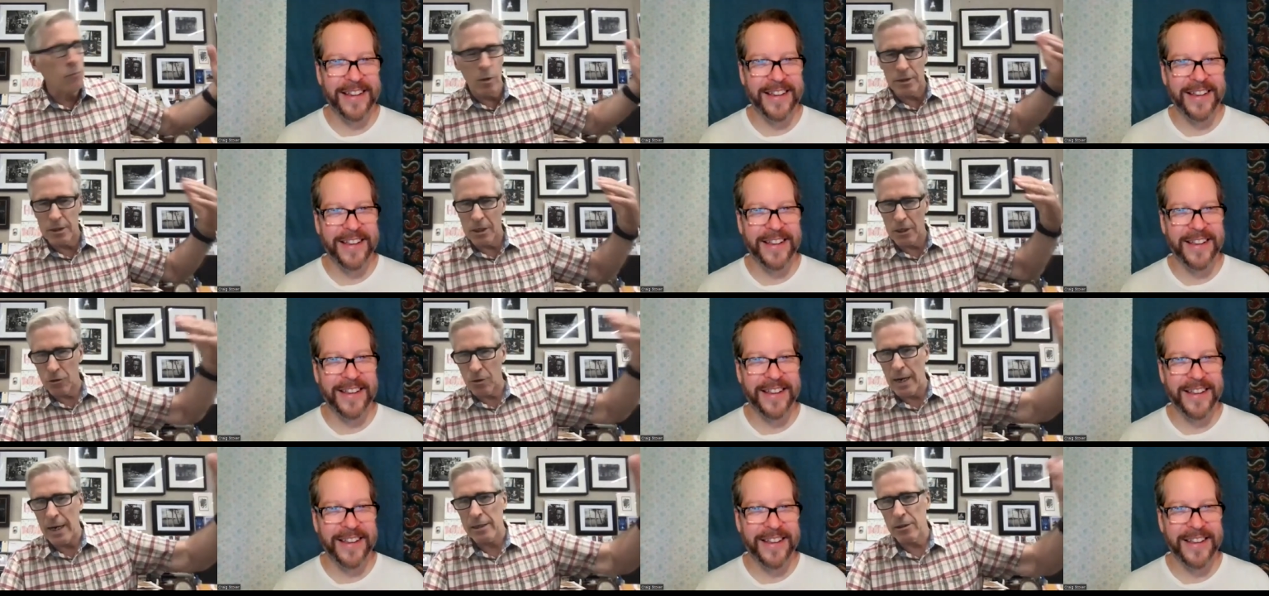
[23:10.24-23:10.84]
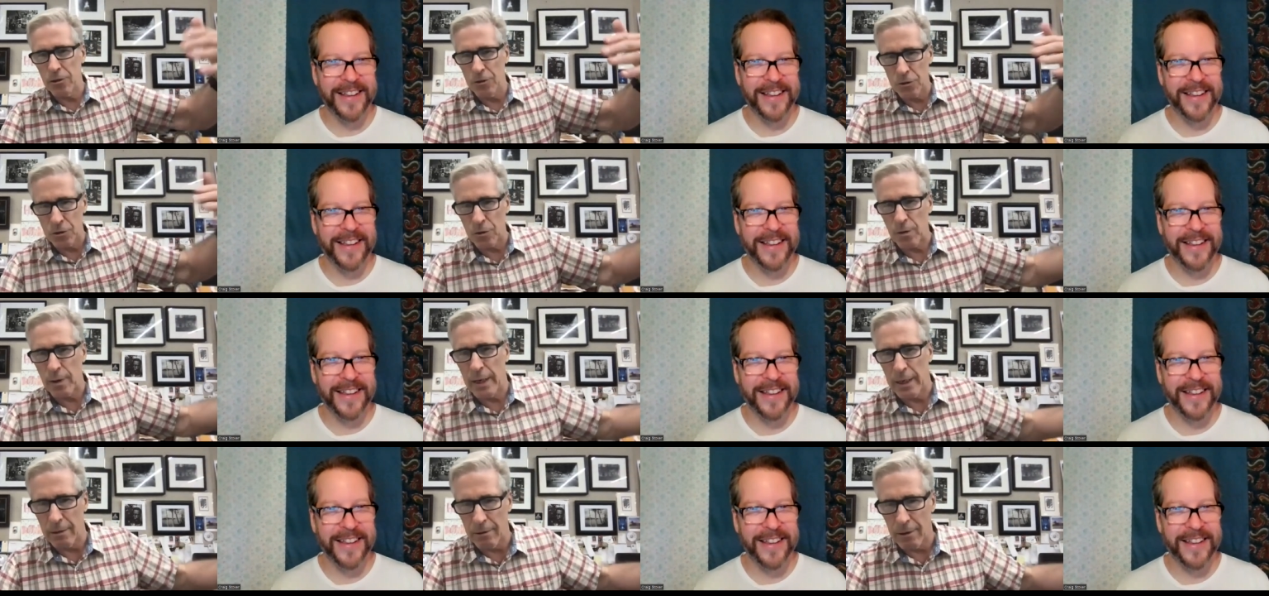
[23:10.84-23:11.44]
Speaker 1: was a tractor
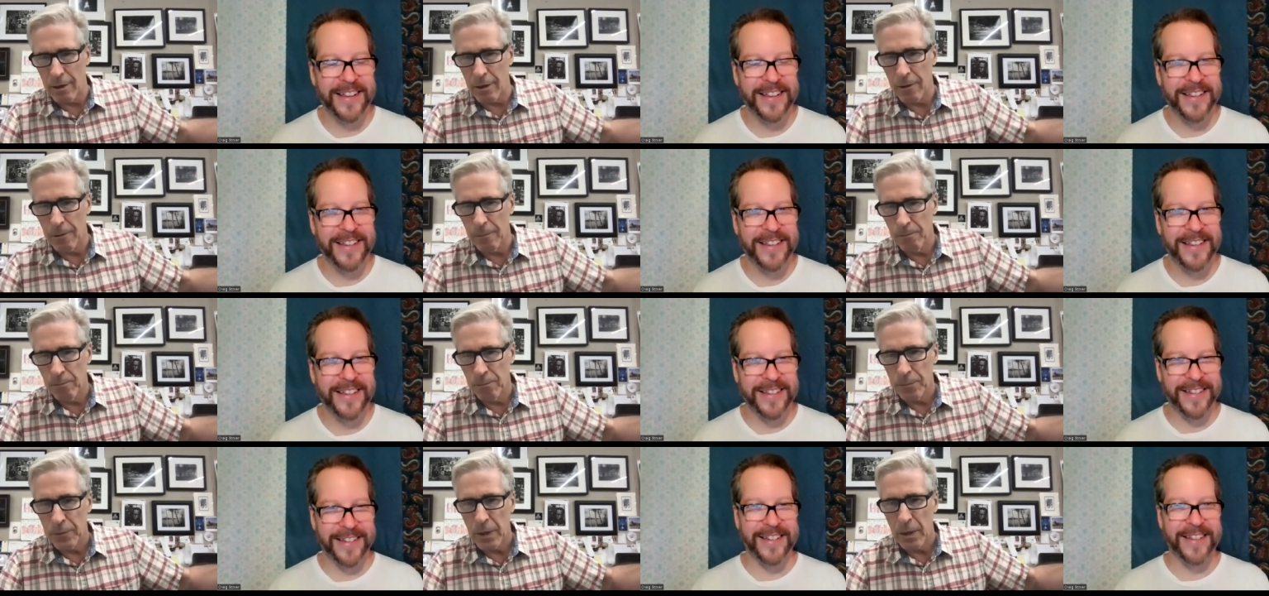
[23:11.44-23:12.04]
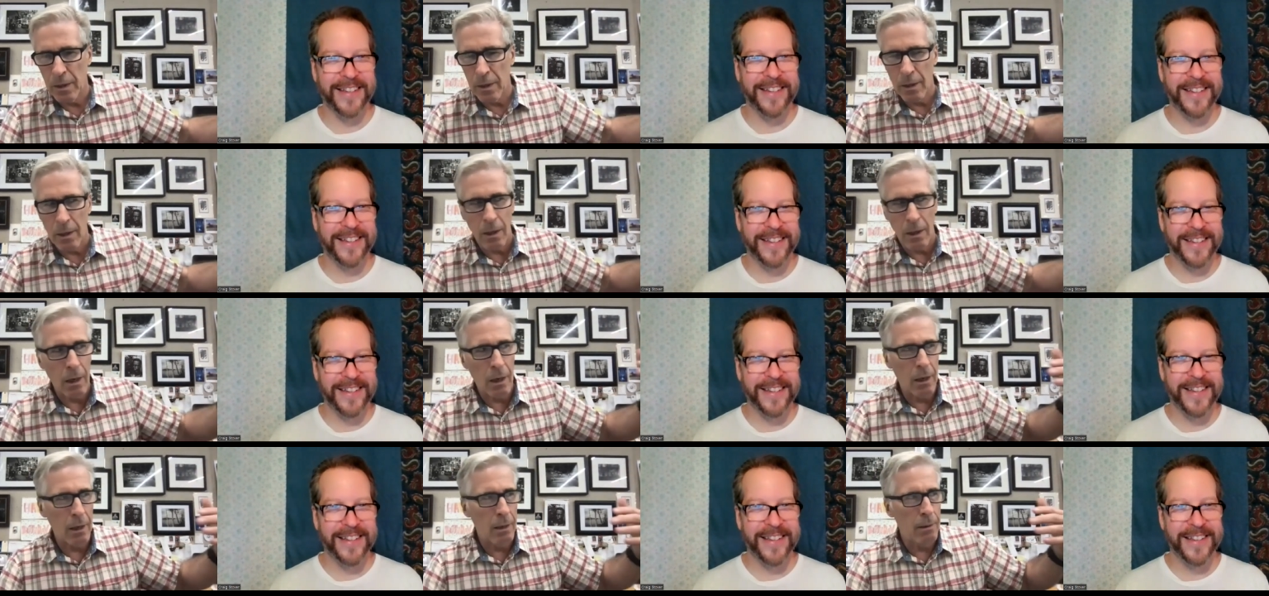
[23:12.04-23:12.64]
trailer uh-huh.
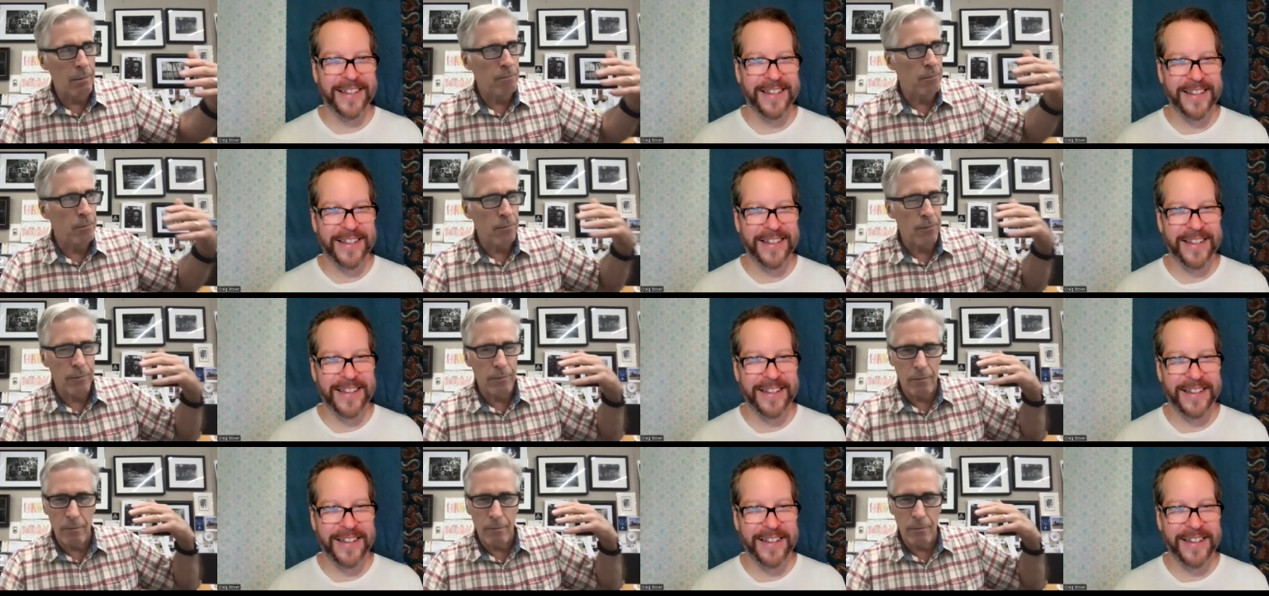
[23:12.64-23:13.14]
um,